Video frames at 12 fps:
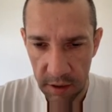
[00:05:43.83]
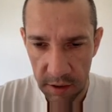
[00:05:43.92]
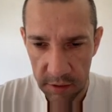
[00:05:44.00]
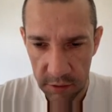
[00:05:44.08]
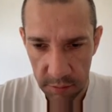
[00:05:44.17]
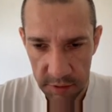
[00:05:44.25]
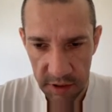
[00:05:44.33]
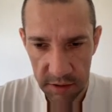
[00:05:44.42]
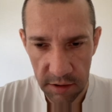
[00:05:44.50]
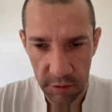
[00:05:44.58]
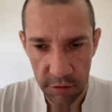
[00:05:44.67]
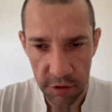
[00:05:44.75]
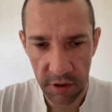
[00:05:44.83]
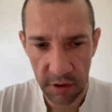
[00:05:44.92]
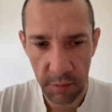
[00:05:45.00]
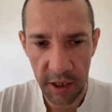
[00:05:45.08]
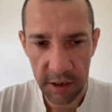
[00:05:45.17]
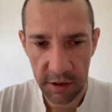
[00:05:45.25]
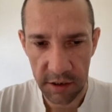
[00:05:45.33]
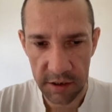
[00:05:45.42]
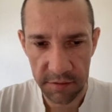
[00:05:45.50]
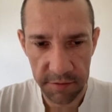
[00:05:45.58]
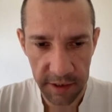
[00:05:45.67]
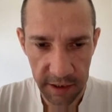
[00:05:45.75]
stop the execution and mark it as
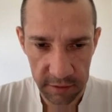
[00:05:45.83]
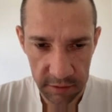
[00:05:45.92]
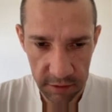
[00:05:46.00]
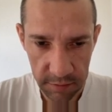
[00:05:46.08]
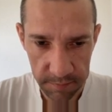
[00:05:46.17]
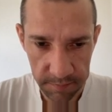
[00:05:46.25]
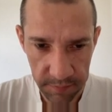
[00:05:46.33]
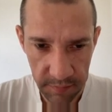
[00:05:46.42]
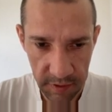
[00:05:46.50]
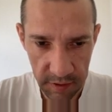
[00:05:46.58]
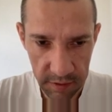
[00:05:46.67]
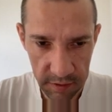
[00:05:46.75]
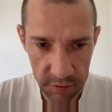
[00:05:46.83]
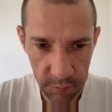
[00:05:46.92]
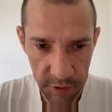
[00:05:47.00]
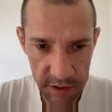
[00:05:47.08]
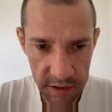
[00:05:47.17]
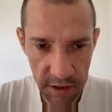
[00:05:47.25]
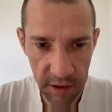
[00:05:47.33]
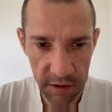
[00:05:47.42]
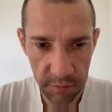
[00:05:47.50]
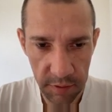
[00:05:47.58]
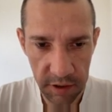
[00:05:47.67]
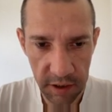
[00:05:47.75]
failed. So basically it
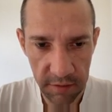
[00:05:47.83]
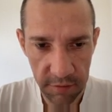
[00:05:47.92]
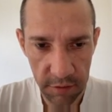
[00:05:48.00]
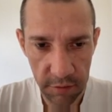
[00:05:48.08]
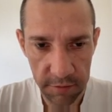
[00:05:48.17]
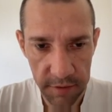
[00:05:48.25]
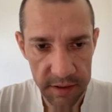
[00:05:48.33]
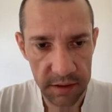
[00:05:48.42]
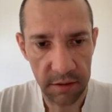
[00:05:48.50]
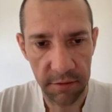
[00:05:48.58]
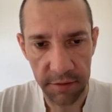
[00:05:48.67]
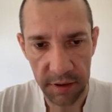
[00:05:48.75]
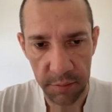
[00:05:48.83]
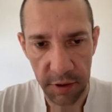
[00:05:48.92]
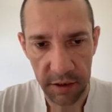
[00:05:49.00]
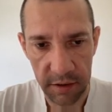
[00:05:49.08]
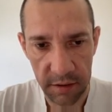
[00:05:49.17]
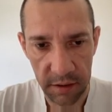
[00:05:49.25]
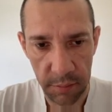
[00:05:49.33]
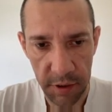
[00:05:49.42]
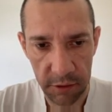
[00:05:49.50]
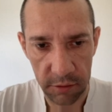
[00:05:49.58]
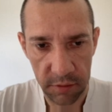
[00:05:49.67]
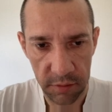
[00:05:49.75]
will give you faster feedback
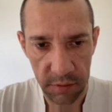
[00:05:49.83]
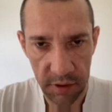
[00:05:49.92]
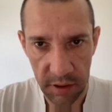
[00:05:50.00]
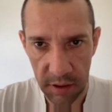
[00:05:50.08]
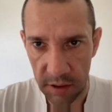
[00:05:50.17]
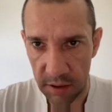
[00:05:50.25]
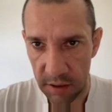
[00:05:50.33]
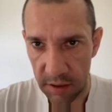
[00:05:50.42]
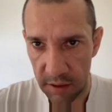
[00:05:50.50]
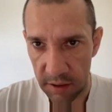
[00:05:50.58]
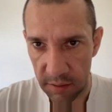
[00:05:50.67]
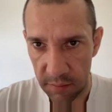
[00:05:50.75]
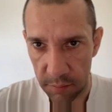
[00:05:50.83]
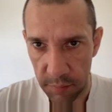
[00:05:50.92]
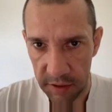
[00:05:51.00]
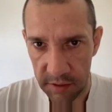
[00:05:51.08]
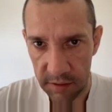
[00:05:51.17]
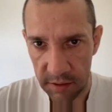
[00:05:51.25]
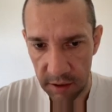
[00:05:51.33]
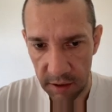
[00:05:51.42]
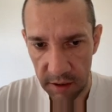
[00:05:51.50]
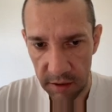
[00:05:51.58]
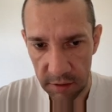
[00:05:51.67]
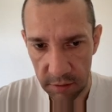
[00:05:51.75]
about bad
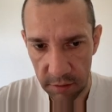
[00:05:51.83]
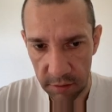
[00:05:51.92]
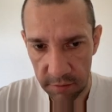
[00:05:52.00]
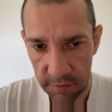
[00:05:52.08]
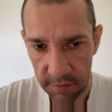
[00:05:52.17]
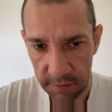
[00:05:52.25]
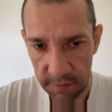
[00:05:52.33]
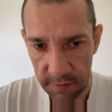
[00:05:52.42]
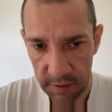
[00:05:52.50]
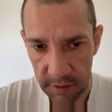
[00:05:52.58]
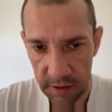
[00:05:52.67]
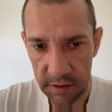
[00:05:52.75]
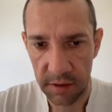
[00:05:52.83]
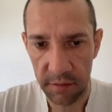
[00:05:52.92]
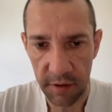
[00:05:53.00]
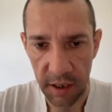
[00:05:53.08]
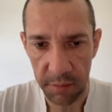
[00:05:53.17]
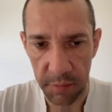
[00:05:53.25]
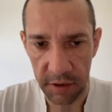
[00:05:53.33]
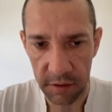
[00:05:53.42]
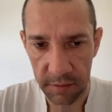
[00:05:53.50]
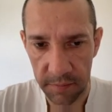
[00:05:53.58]
state of test environment.